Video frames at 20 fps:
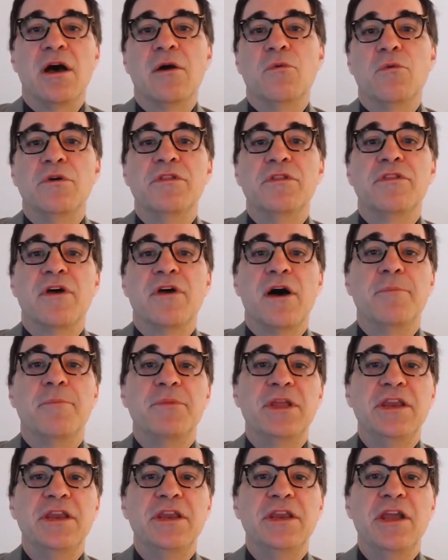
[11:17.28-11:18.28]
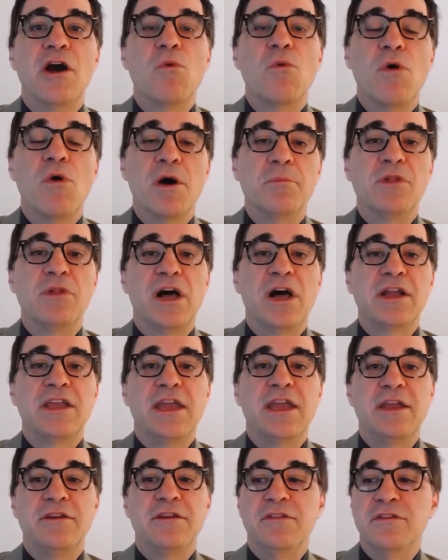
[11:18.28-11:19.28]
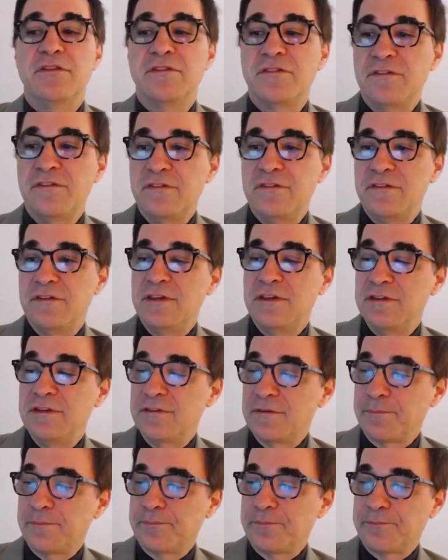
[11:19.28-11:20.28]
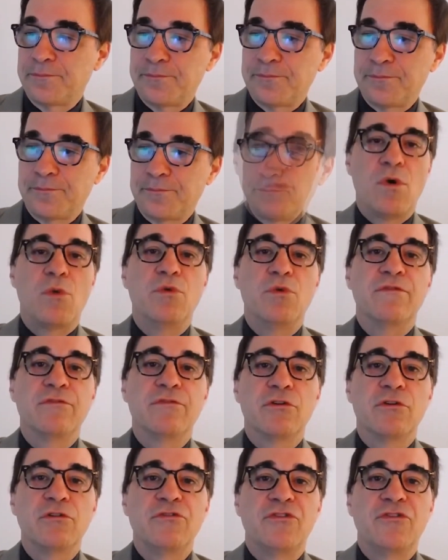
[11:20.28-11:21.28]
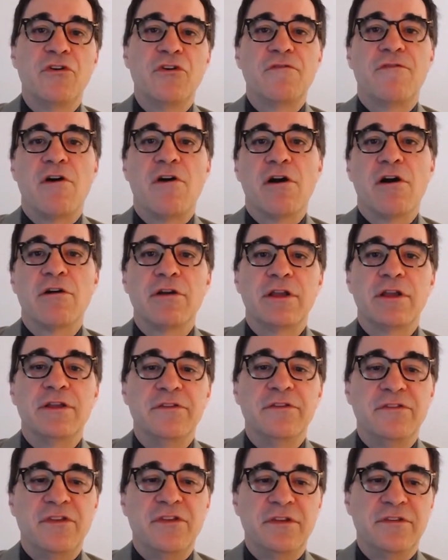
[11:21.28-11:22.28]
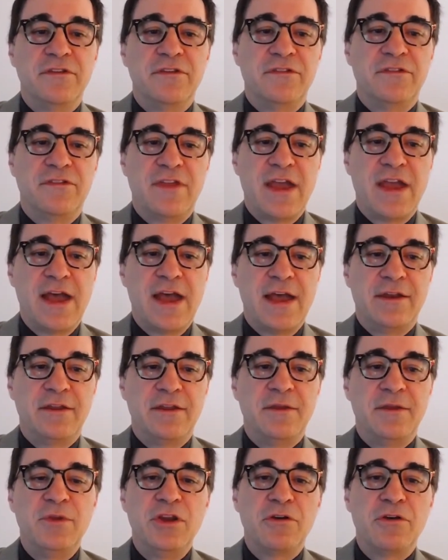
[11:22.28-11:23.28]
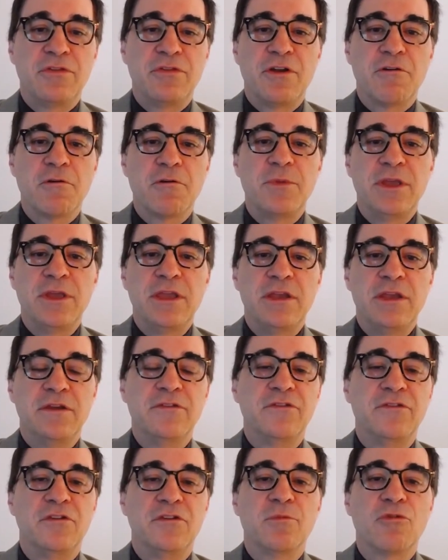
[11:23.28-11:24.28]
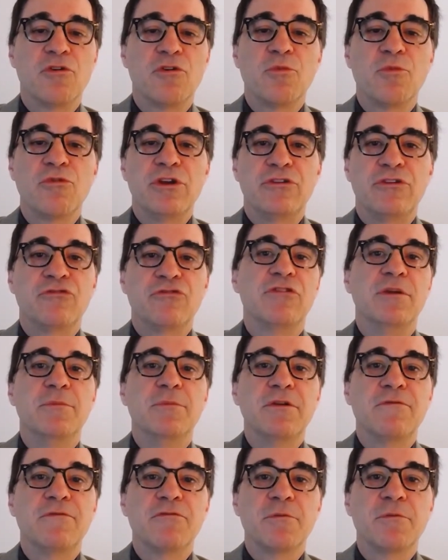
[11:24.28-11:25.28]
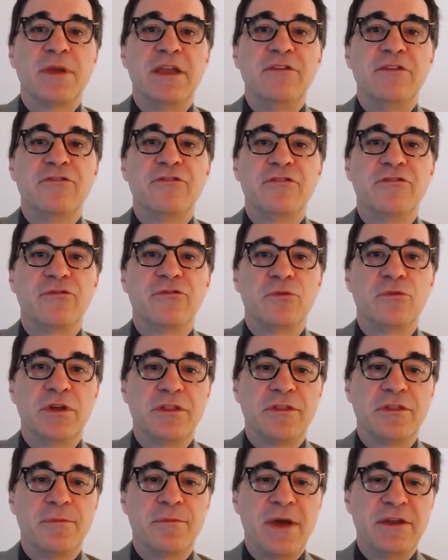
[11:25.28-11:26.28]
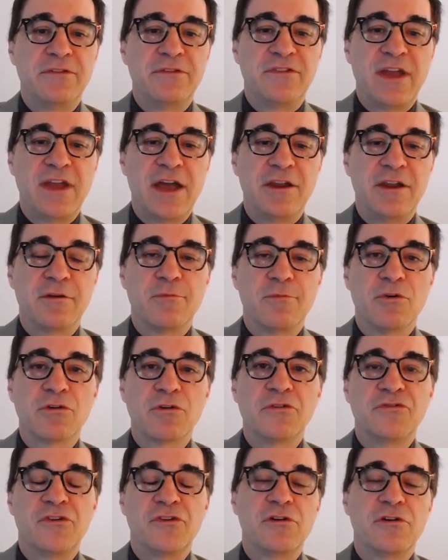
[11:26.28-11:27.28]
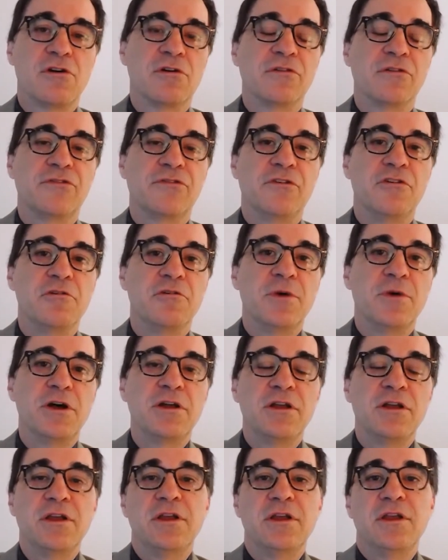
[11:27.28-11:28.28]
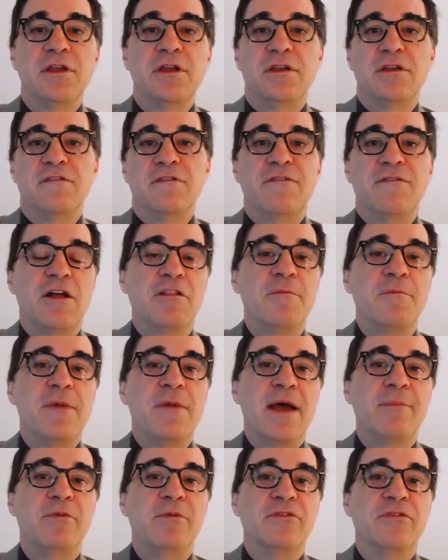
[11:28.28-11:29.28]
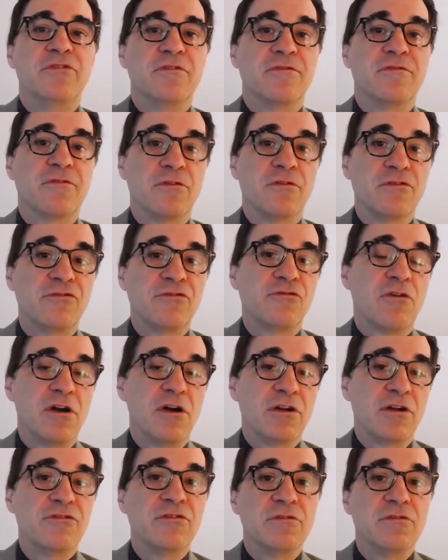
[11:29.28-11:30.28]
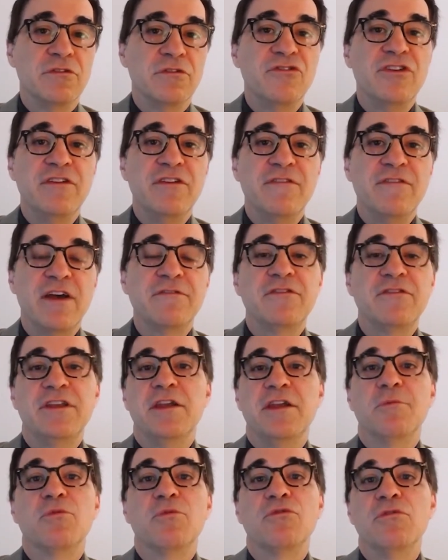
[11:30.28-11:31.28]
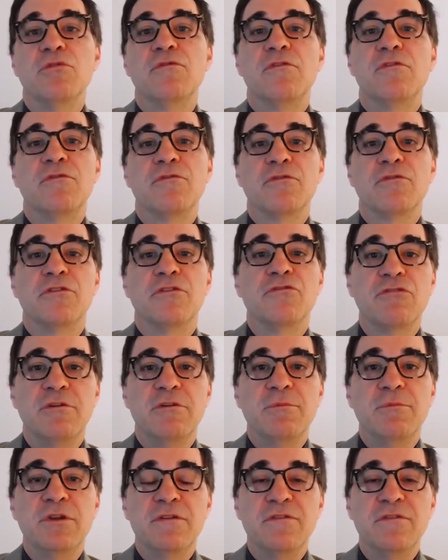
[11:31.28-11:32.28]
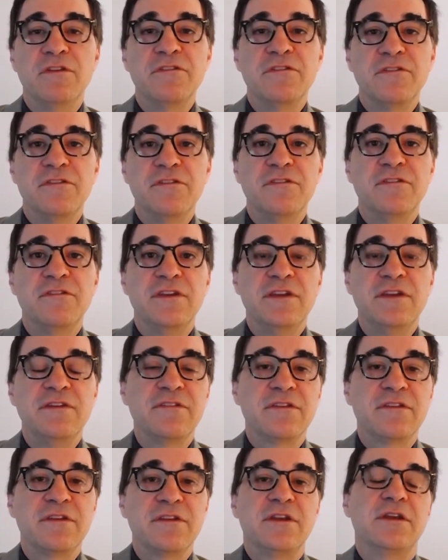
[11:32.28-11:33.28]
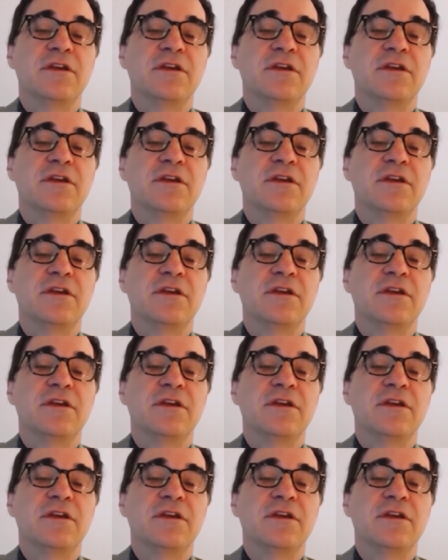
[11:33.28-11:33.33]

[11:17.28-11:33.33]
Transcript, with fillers: with PD-L1 blockade in this disease. What we've learned so far is that immunotherapy is an appropriate treatment for patients with metastatic Merkel cell carcinoma. Avelumab is the first drug to achieve FDA approval for the treatment of this disease.